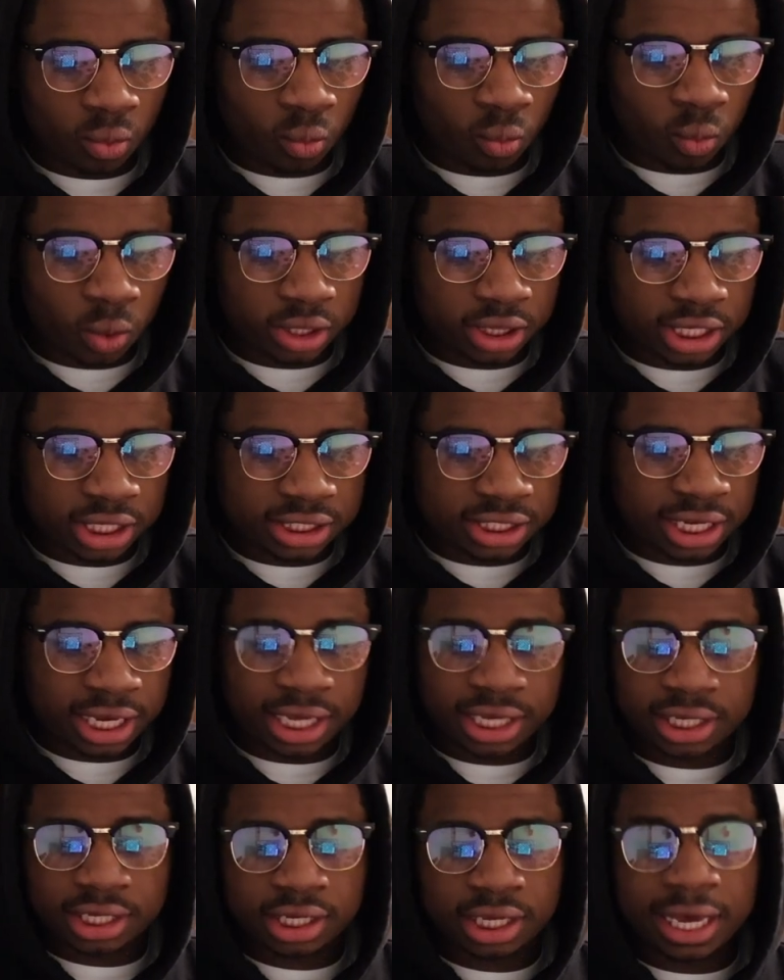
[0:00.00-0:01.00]
when they
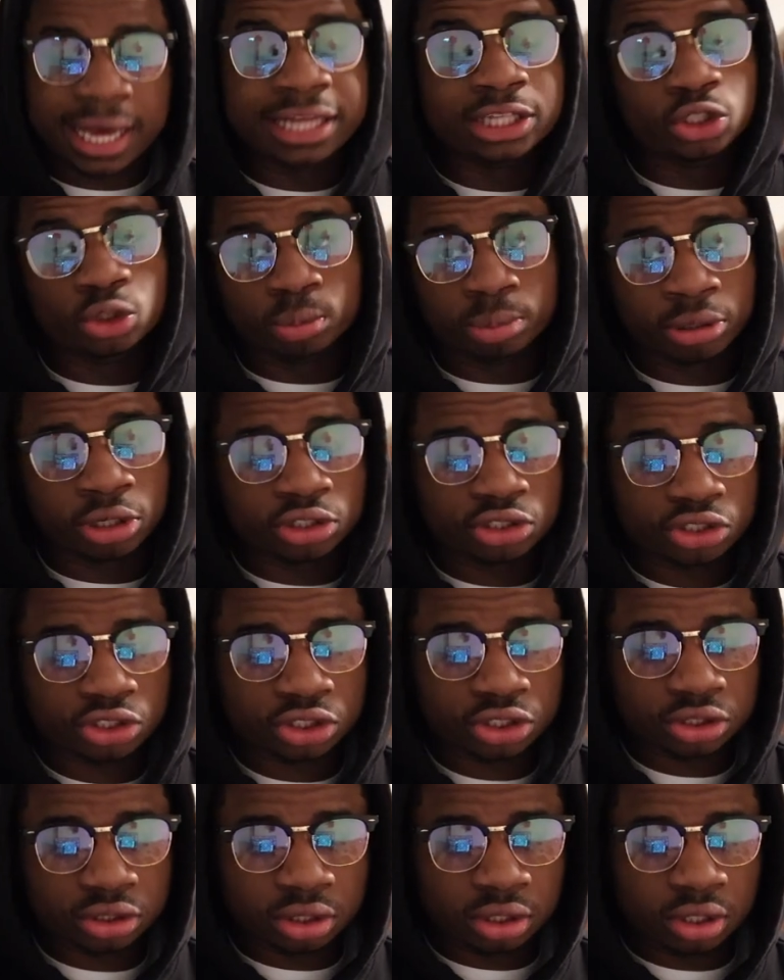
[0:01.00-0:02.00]
take and you
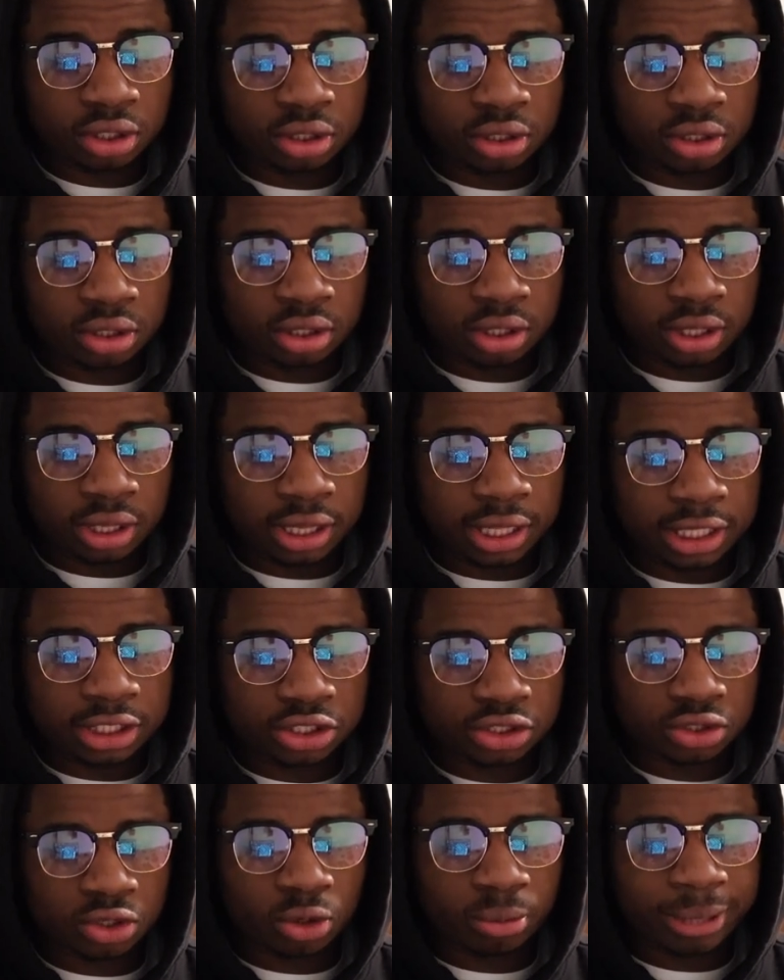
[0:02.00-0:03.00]
push, they
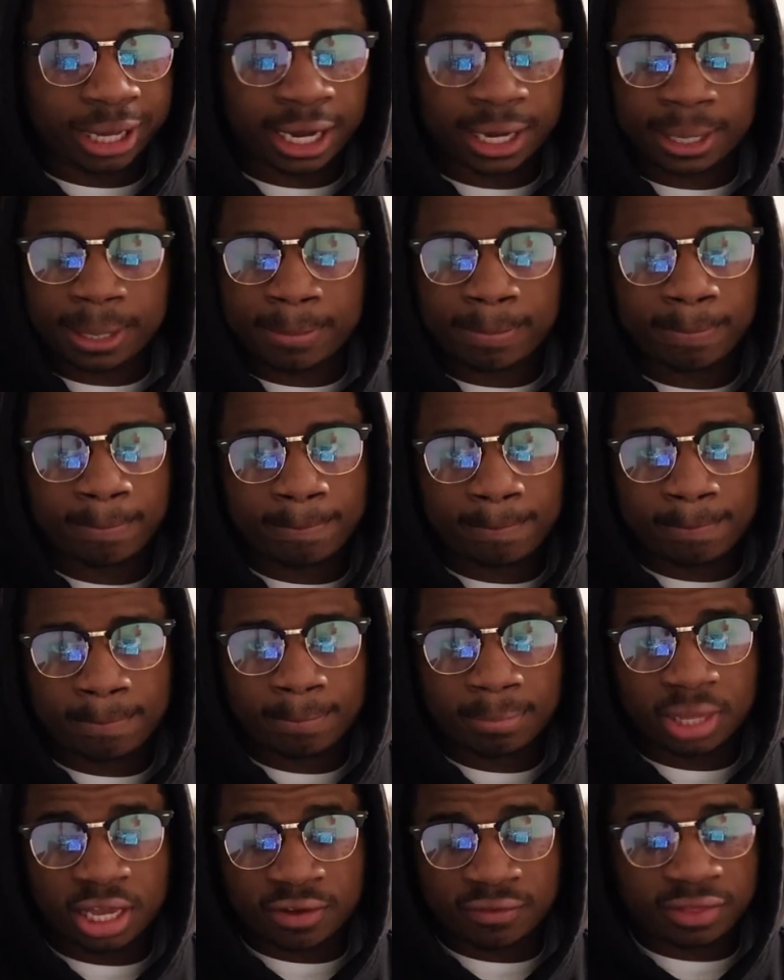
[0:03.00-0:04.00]
just go back.
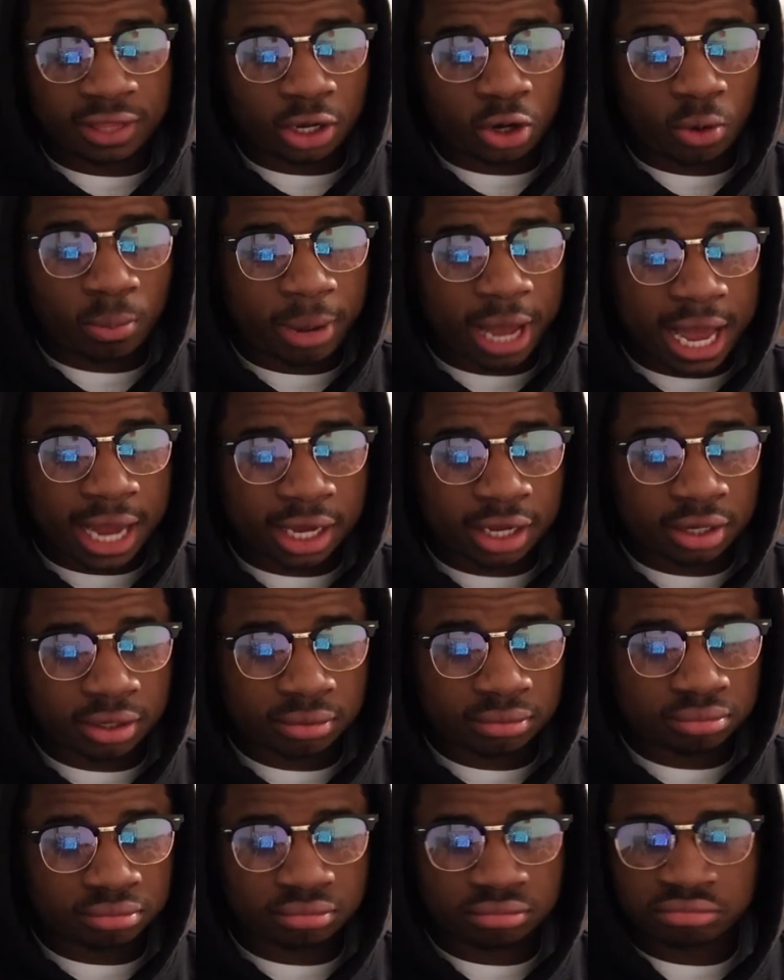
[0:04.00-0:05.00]
If they go back,
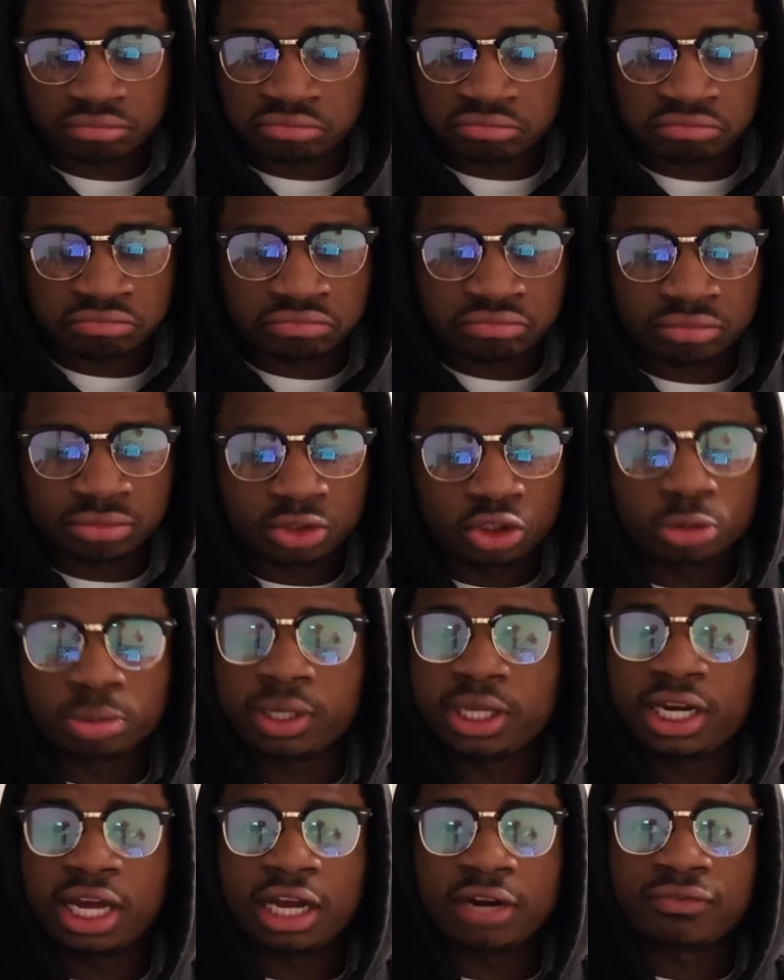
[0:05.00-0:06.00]
you
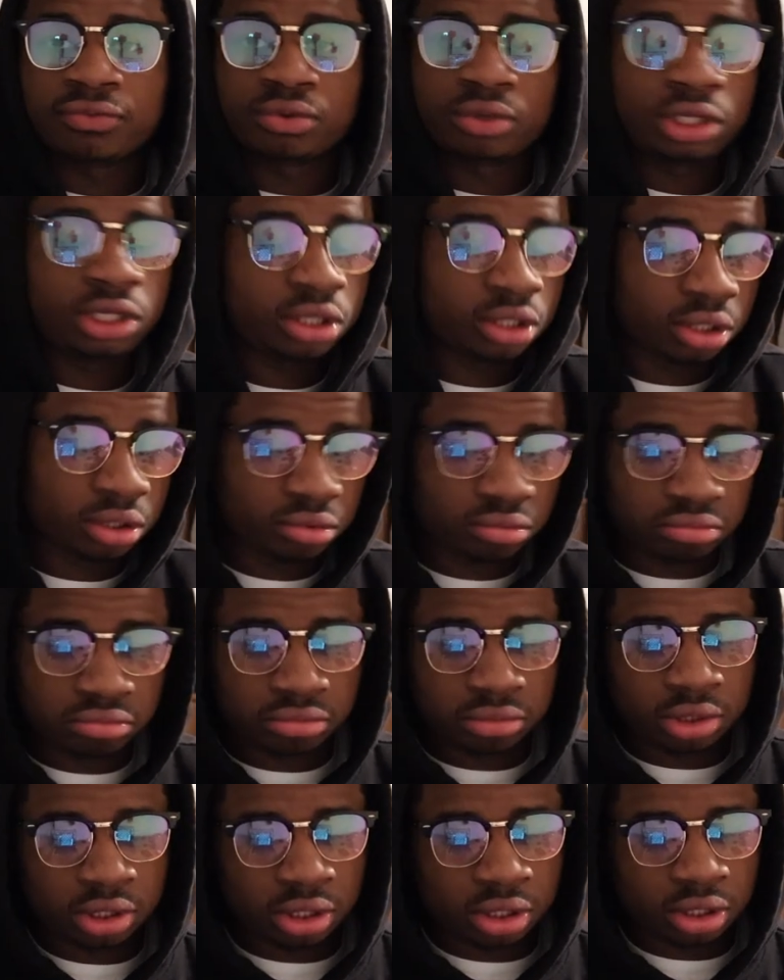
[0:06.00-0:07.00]
play knight f3.
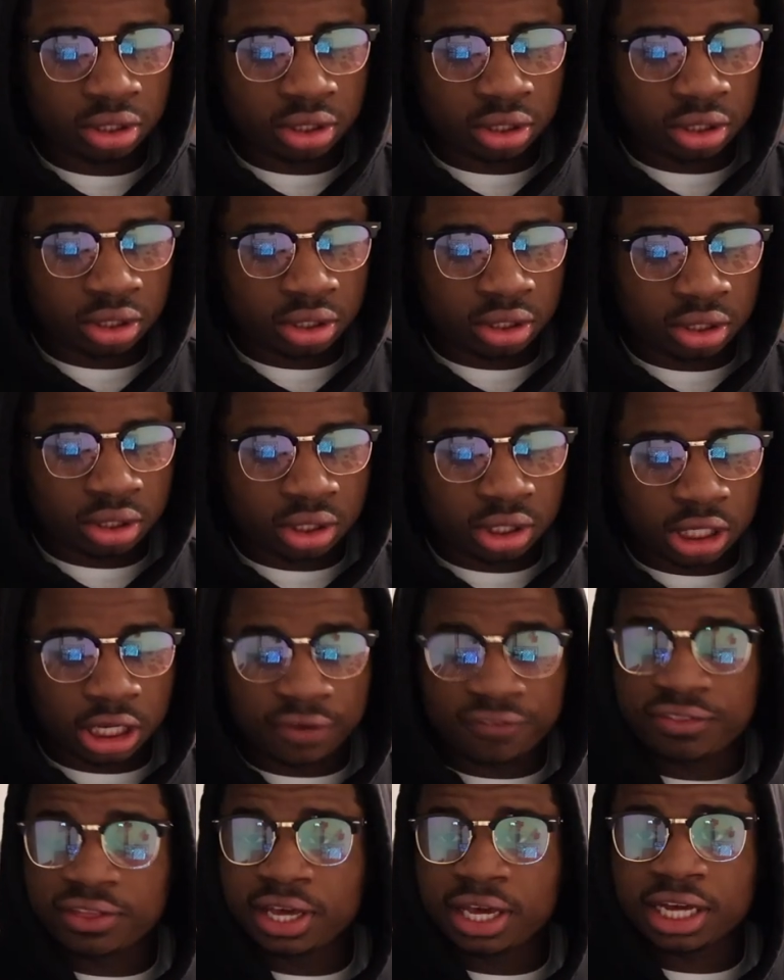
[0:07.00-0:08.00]

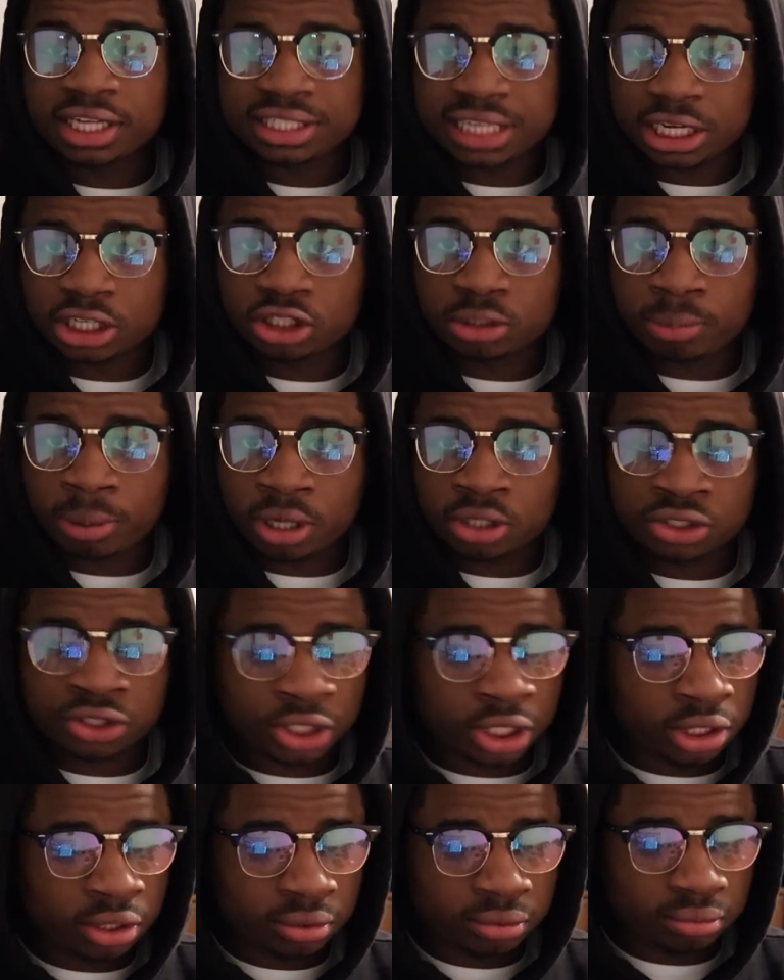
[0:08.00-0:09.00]
If they attack your pawn
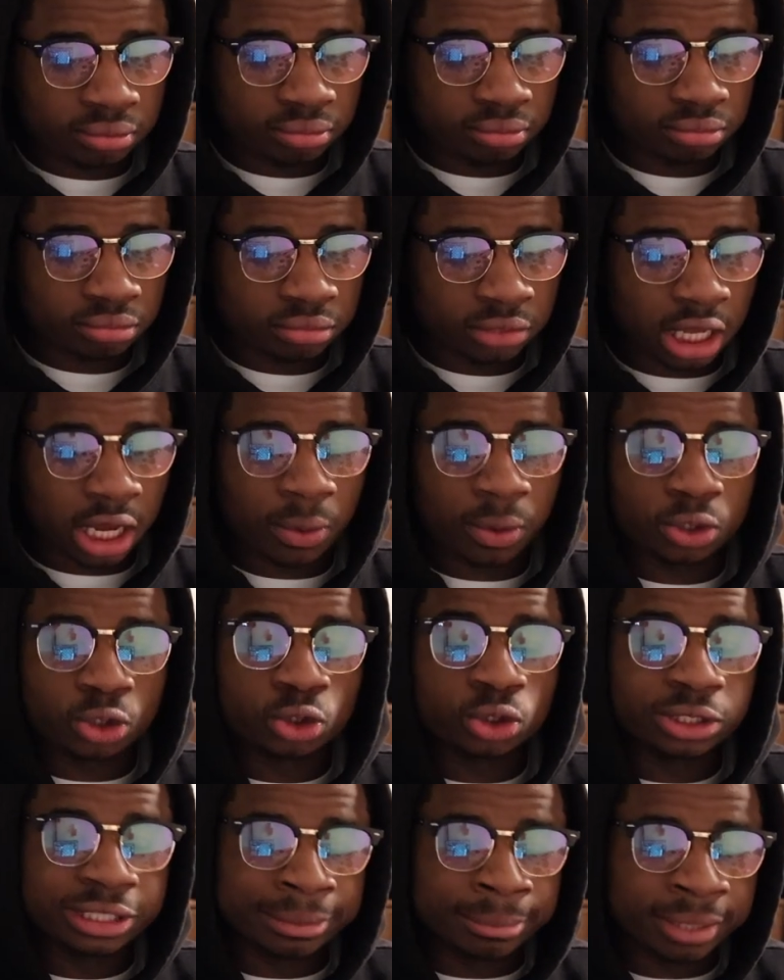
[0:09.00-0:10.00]
chain, I want
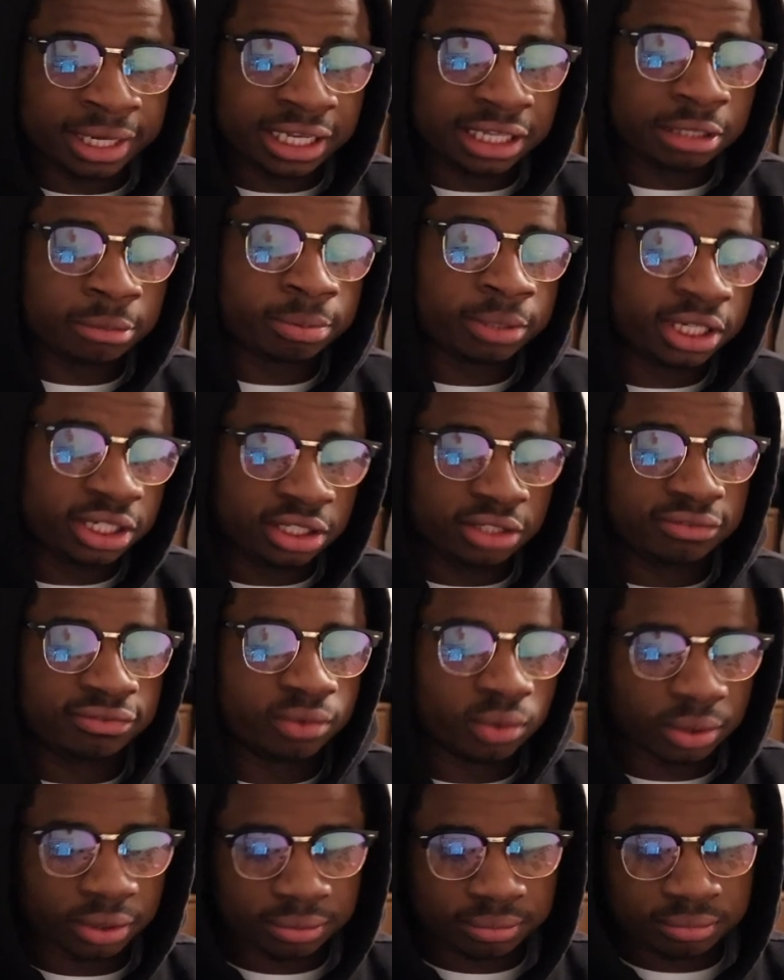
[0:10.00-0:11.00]
you to immediately play
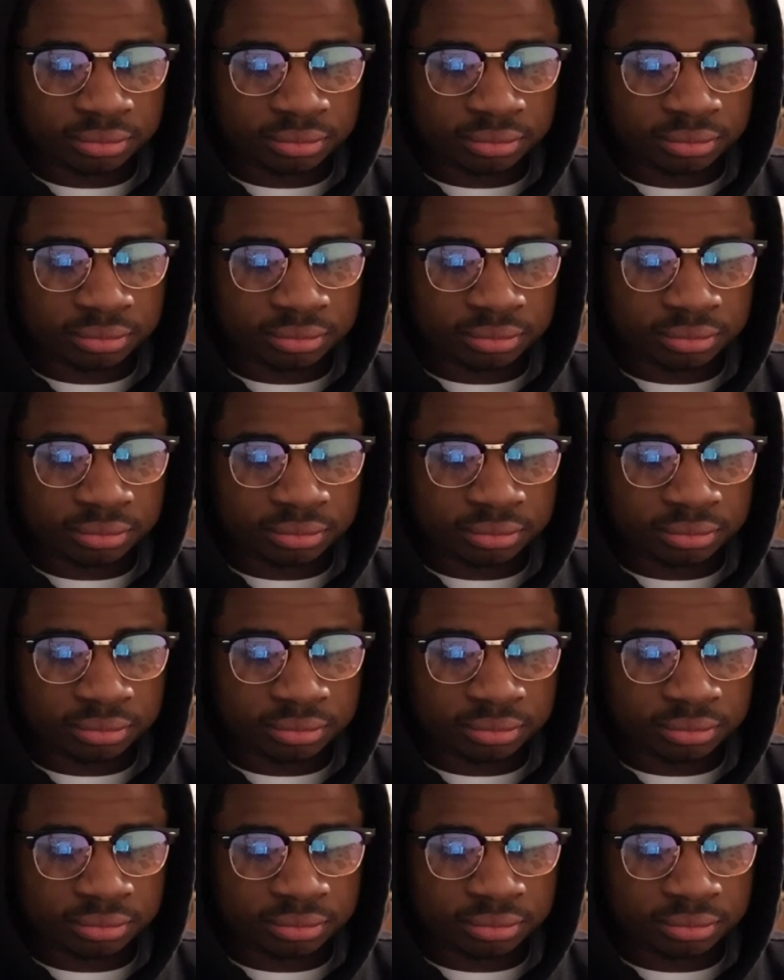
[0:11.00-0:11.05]
d4.